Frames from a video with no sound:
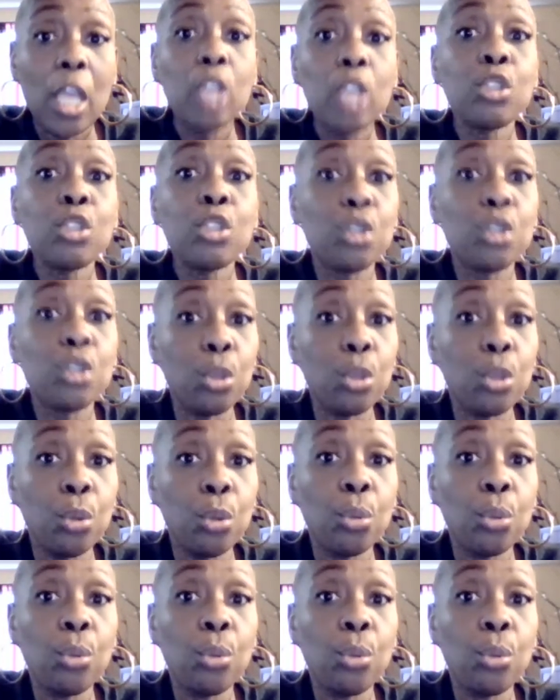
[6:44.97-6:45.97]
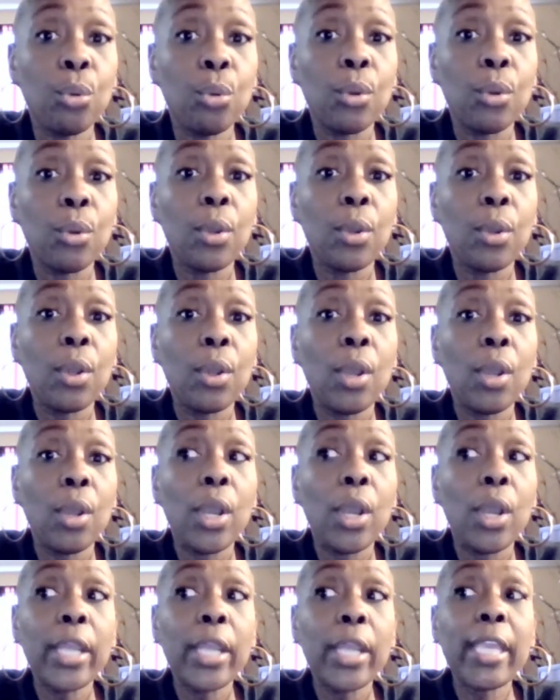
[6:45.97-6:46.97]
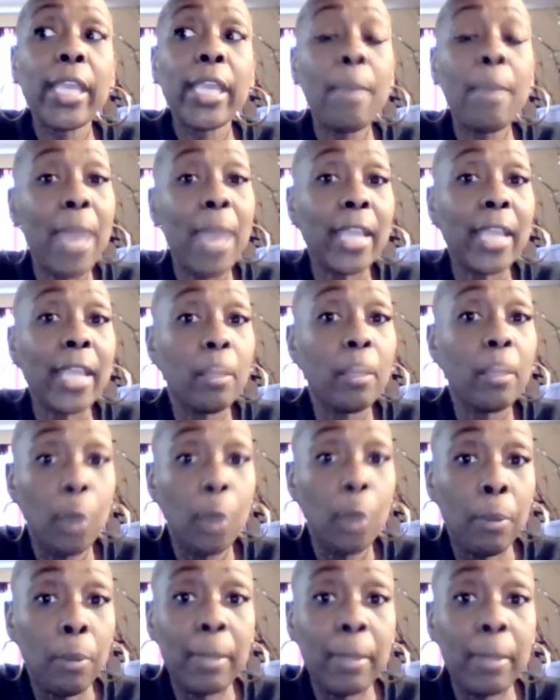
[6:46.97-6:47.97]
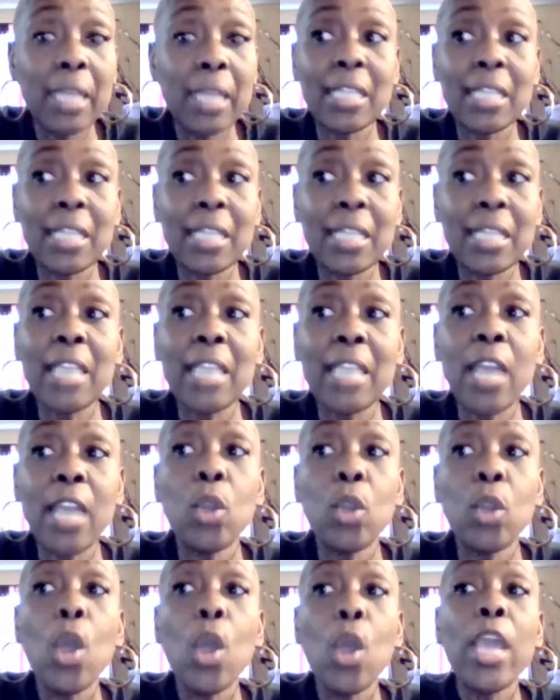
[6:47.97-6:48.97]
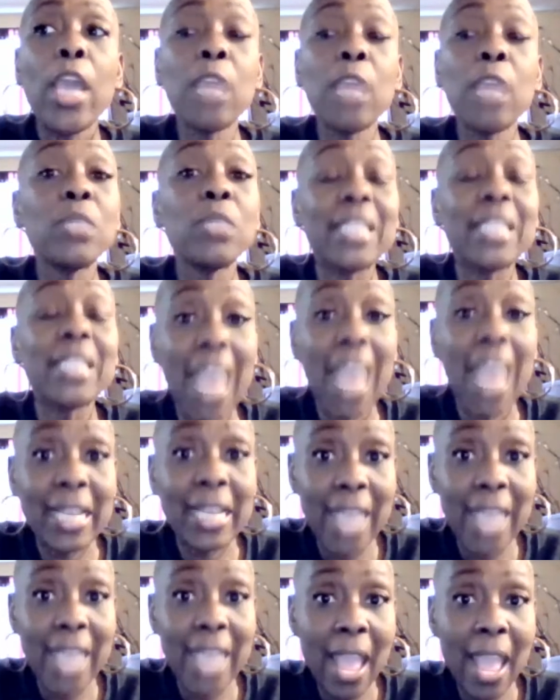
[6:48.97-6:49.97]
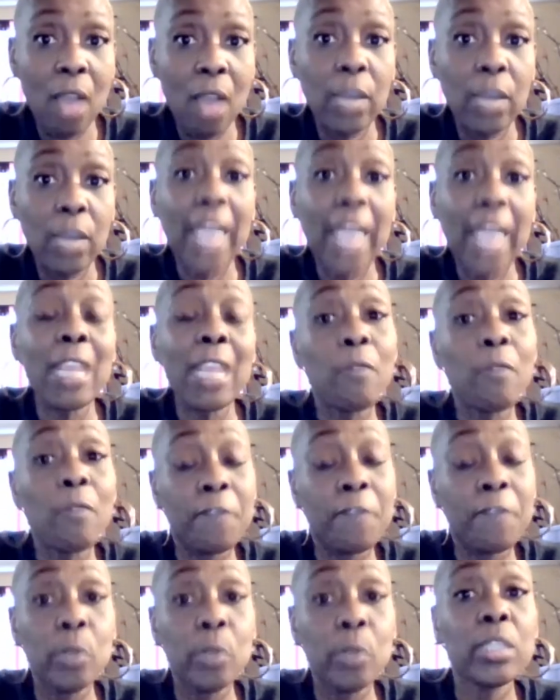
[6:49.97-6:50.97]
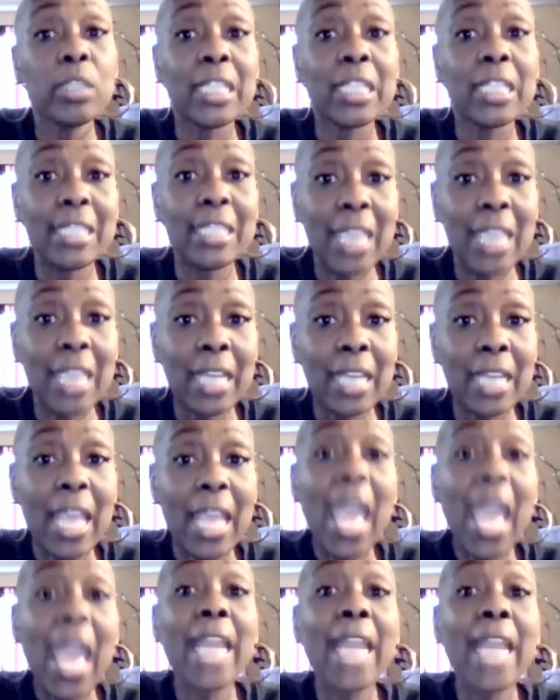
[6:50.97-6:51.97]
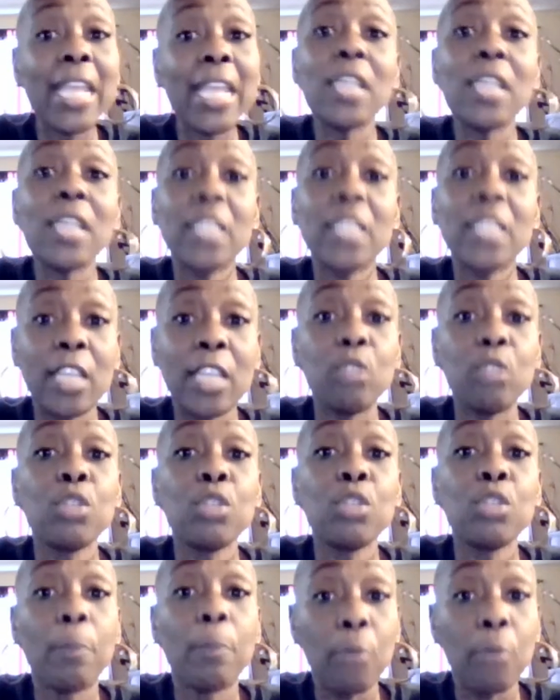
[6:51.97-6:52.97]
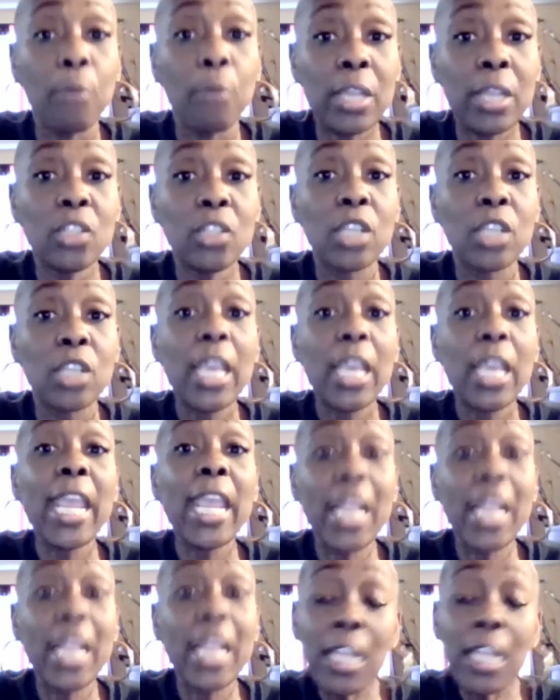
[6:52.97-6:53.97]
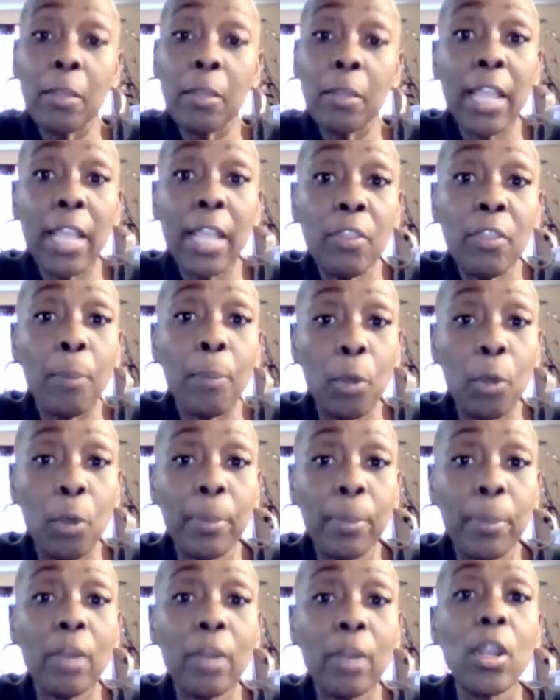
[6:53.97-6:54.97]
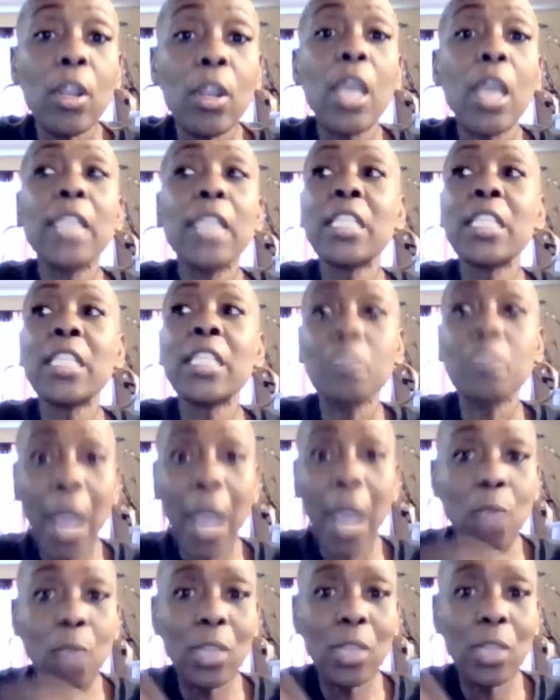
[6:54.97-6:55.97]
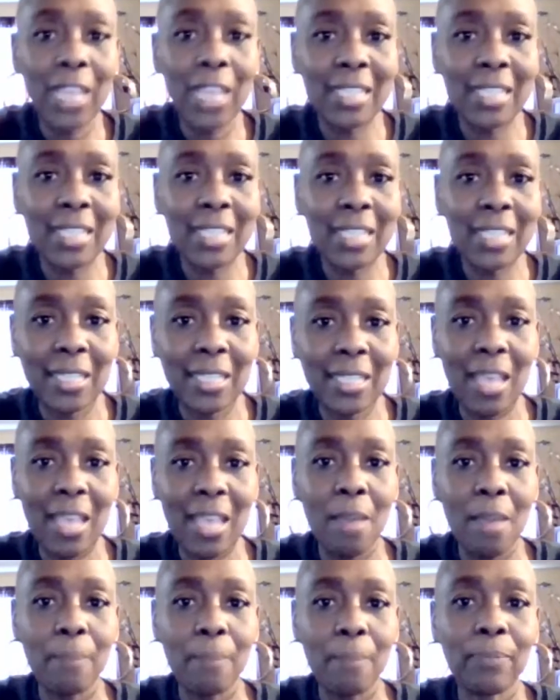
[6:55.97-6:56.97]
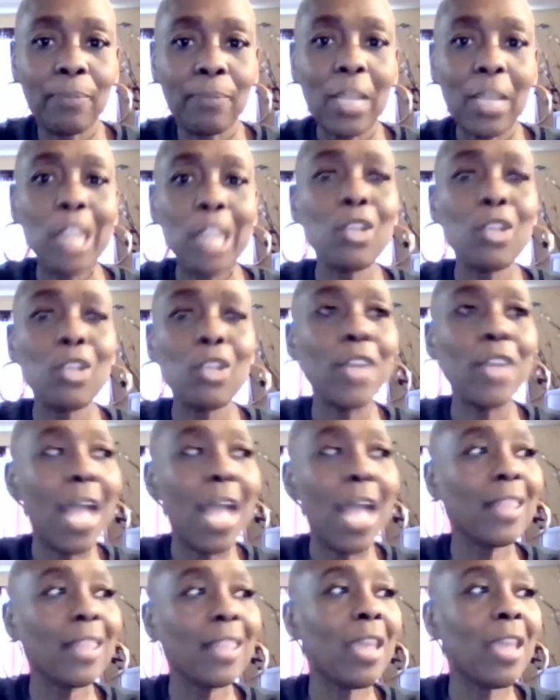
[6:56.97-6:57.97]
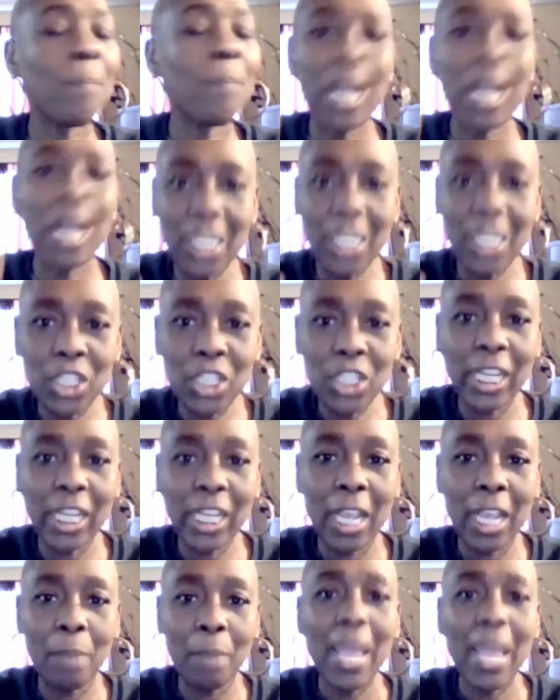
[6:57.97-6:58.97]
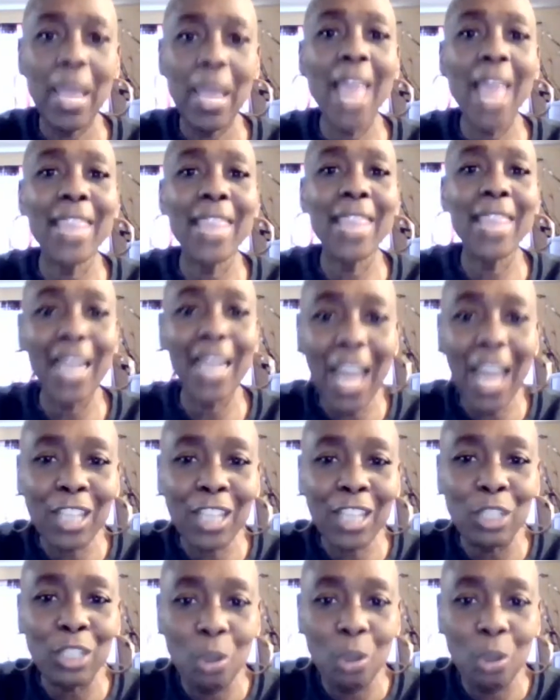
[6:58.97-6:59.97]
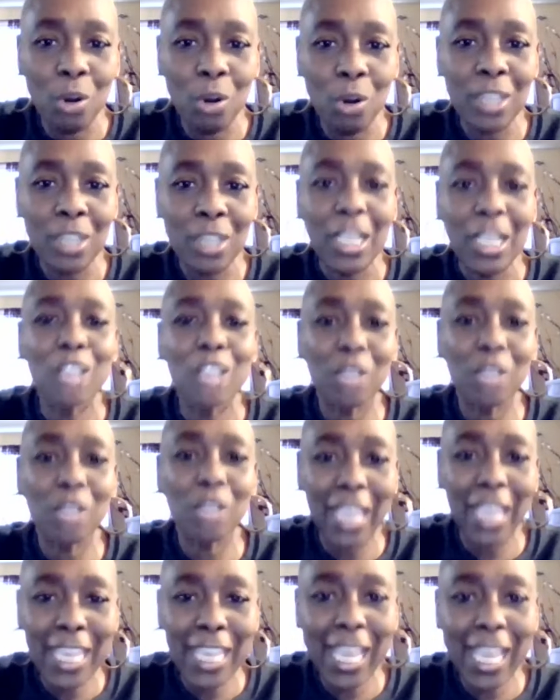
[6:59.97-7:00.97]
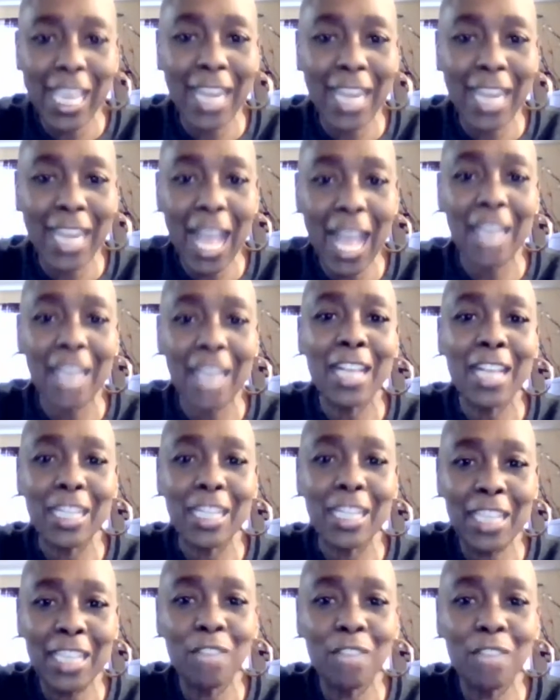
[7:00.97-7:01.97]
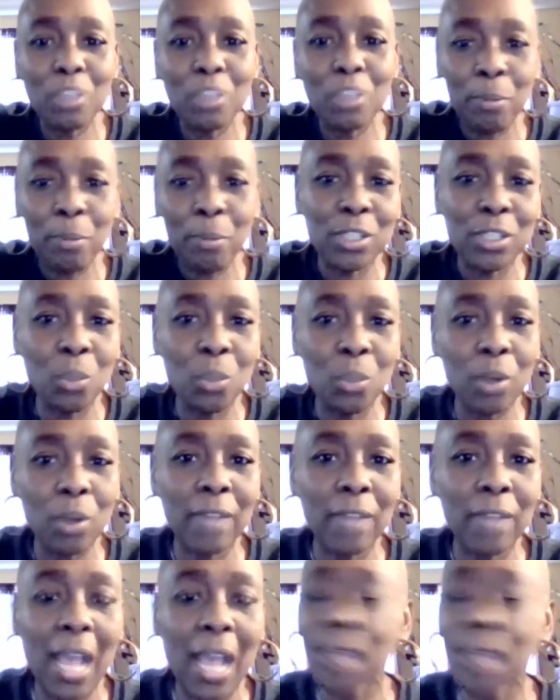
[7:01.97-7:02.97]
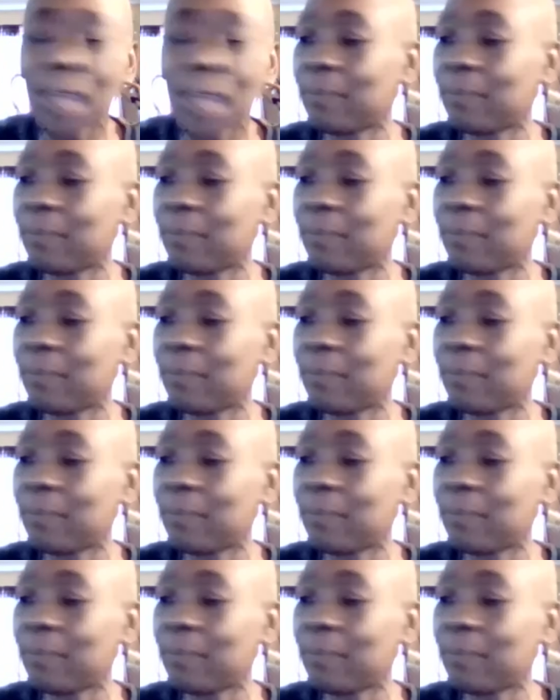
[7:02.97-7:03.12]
to get back in the pulpit, because they said he was sat down and he refused to sit and he continued to preach in the pulpit despite what they said to him. So now they're punishing him and they lock the doors so that he cannot continue to preach the word of God.